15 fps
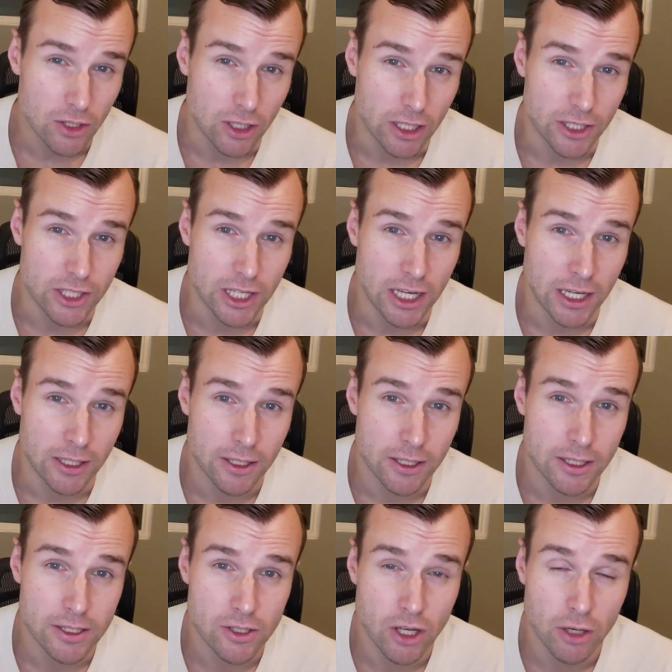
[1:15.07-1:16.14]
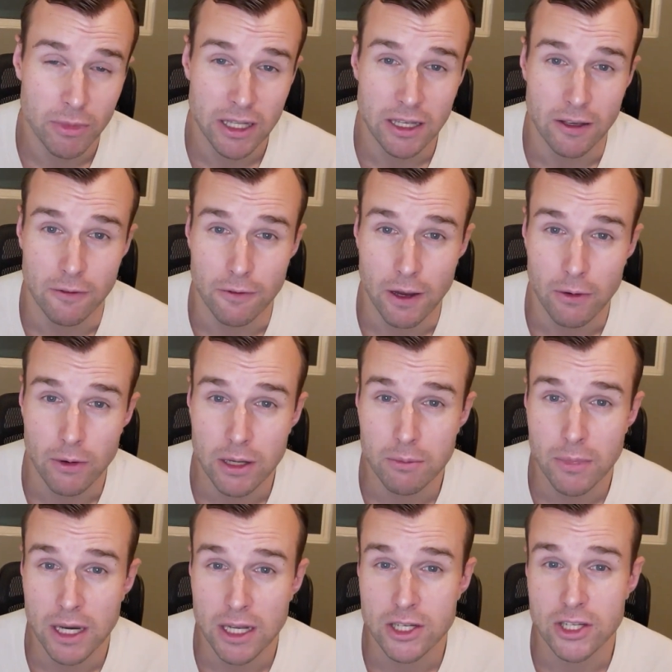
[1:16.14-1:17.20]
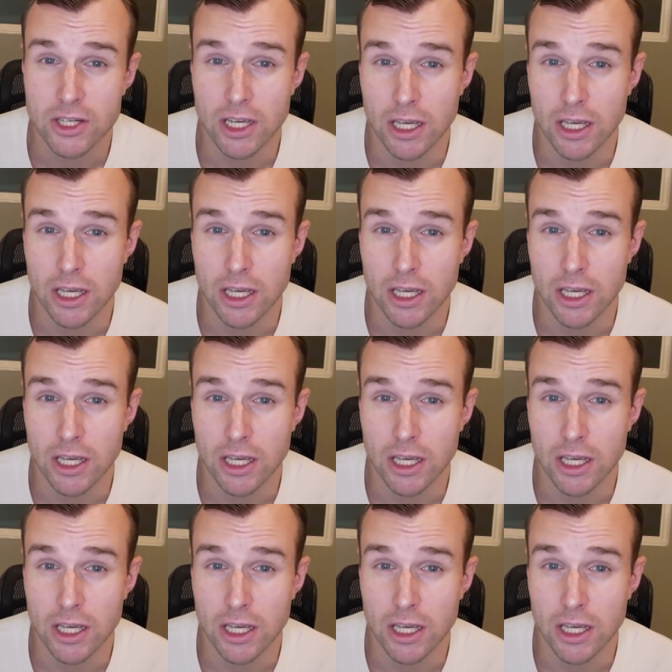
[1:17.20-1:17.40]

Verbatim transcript: dollar chart is normally very much